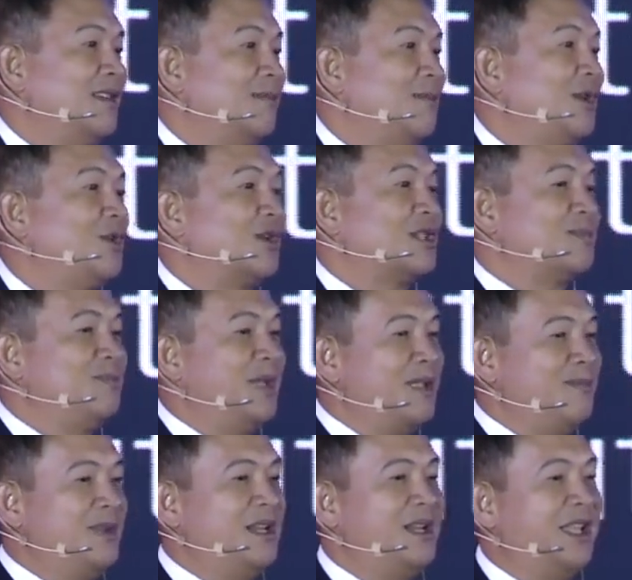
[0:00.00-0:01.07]
Because
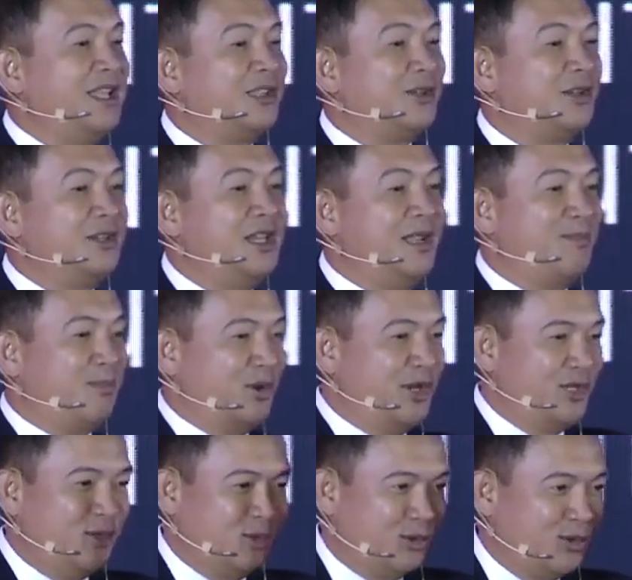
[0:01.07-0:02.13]
maybe later they
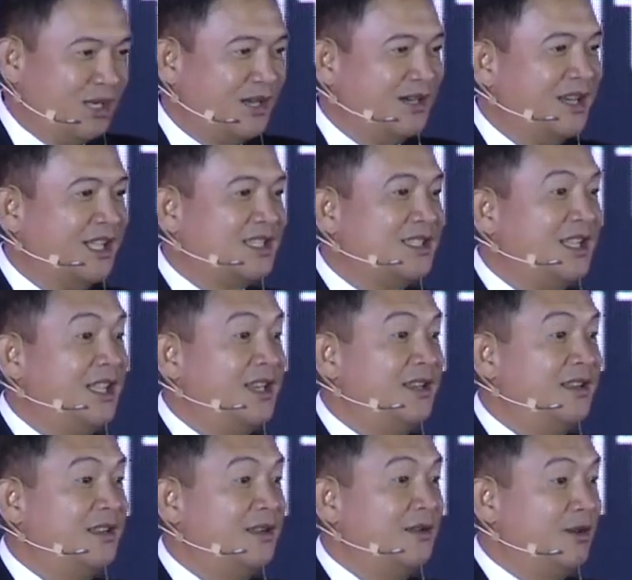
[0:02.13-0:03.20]
point you to the next sale,
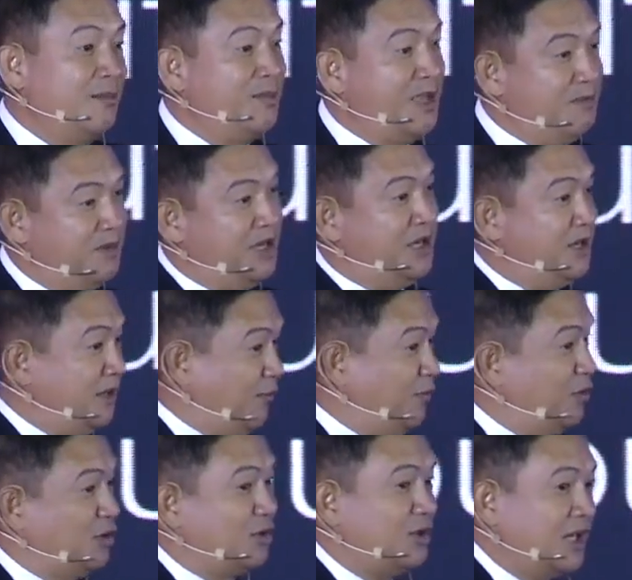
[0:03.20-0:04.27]
or maybe in the
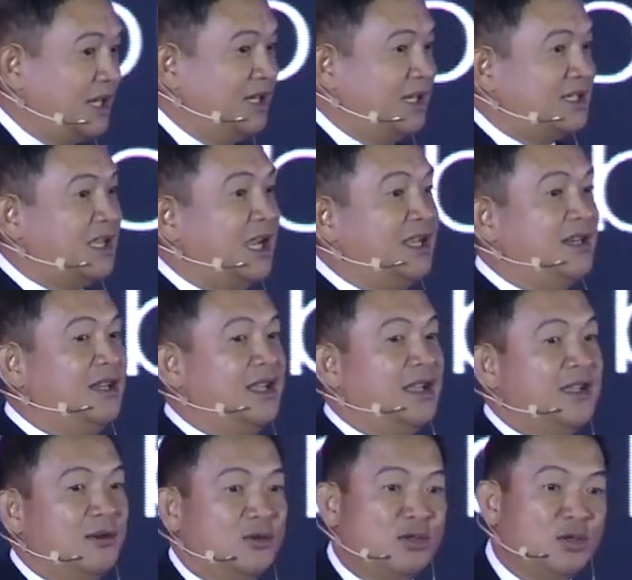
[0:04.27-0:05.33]
future they decide,
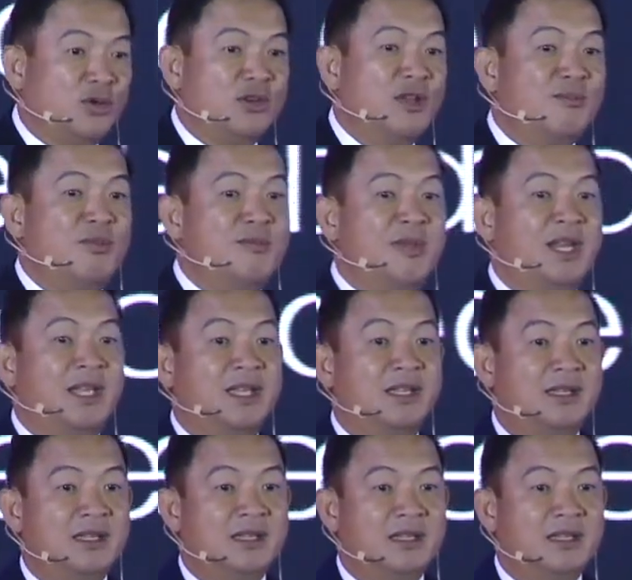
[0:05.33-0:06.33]
gusto ko nang bumili.